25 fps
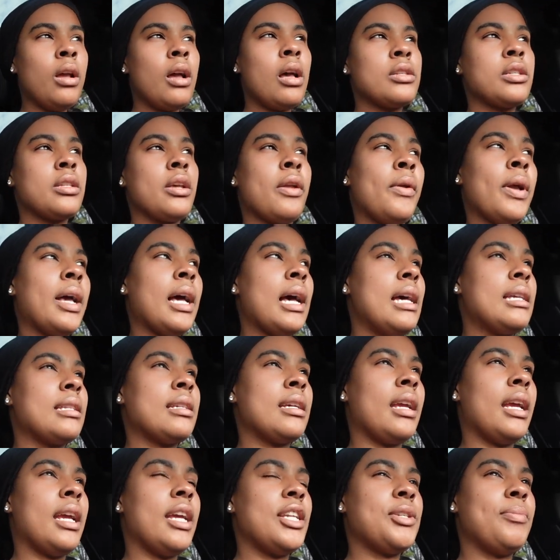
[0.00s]
So you guys
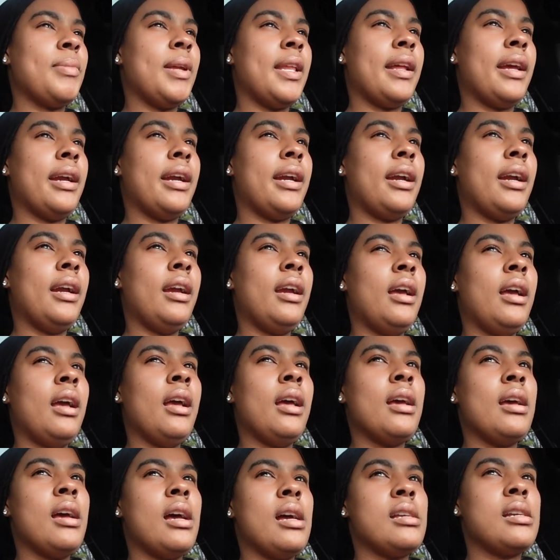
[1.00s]
can catch me there.
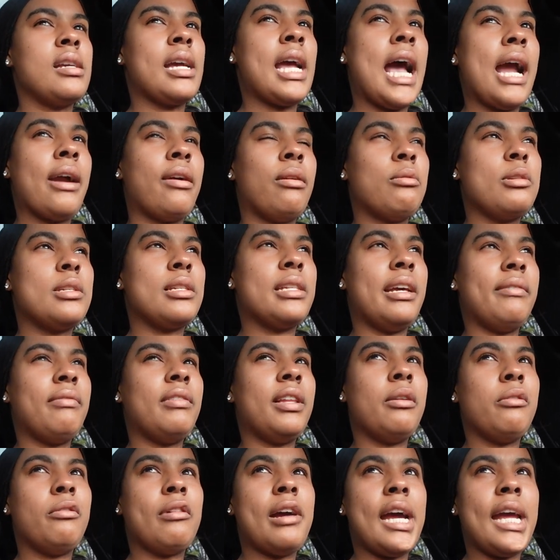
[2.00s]
Kyra was
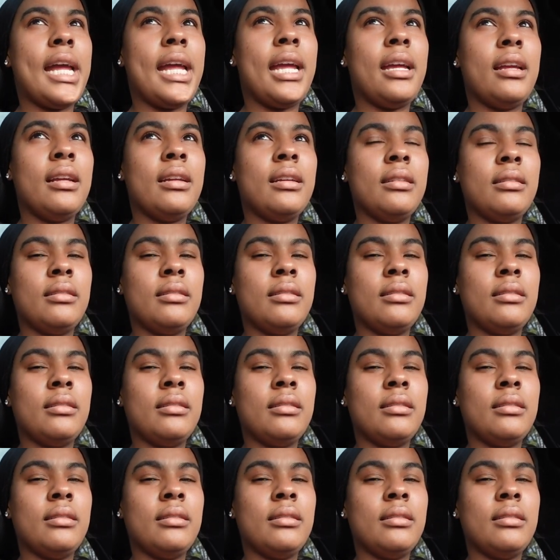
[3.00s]
definitely right.